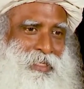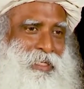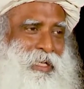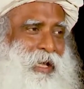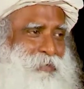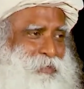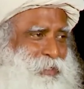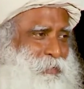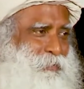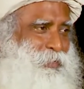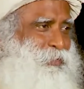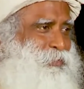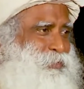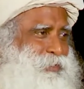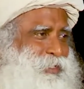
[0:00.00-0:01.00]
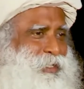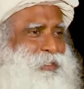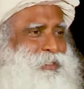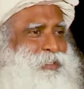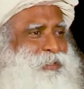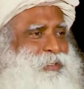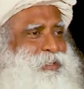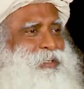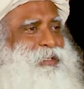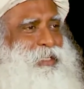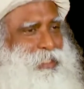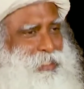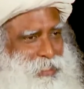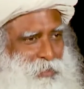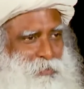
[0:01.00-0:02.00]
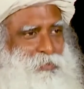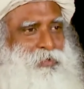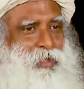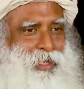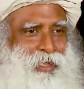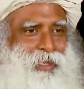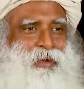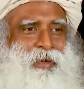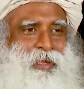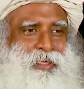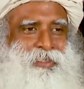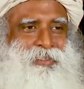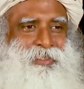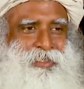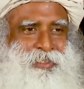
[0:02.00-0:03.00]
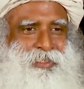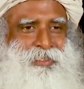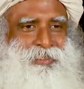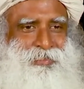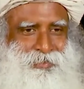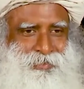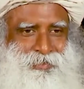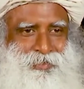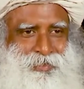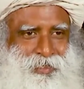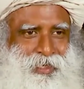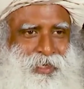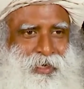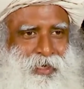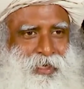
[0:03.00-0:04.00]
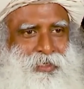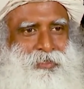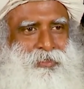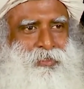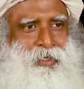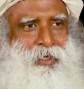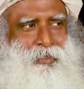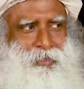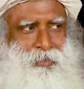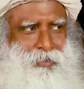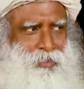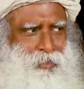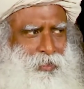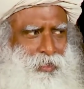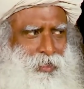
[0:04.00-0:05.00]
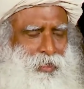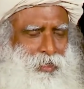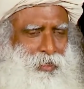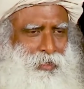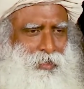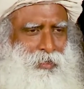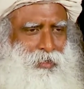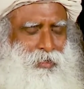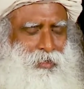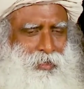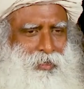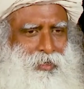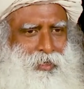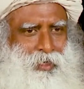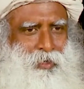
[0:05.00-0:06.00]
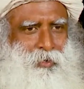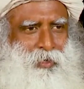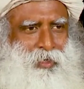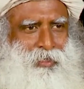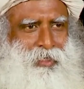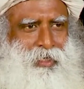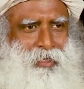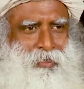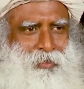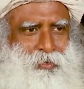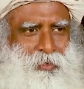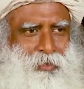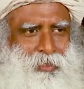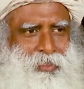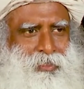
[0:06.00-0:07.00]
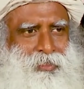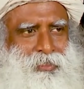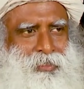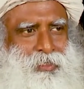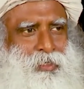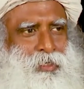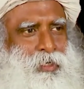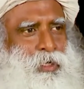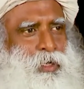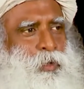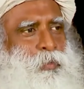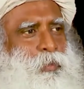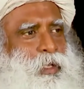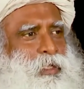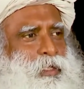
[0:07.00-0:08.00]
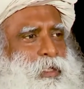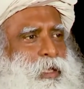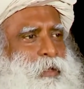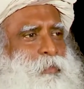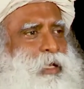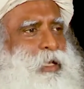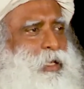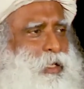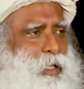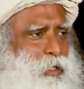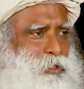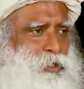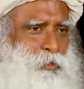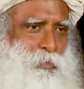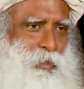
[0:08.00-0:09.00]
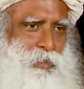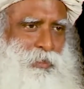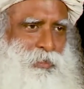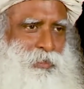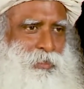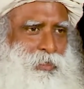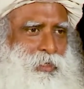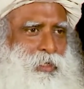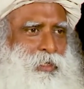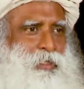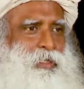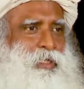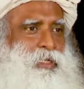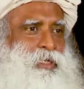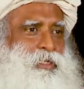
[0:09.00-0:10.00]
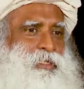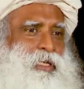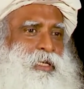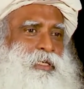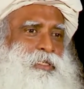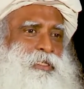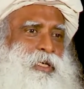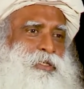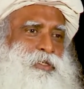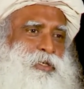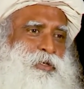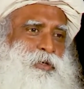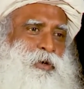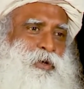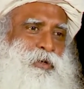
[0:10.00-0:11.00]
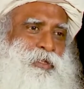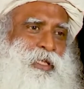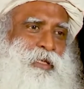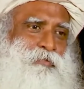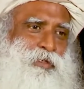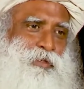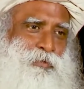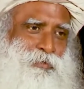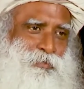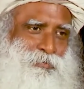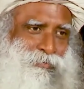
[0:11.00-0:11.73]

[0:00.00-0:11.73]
I was amused that in some of the airlines, Indian airlines, I think in Air India only they're doing this, when they make announcements, they are saying Sajjano or Deviyon.